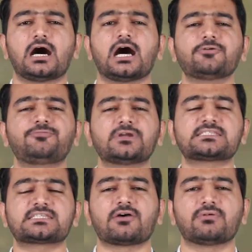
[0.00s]
IFRS
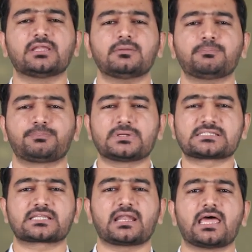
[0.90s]
7
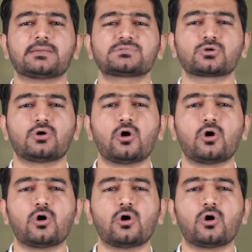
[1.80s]
prescribes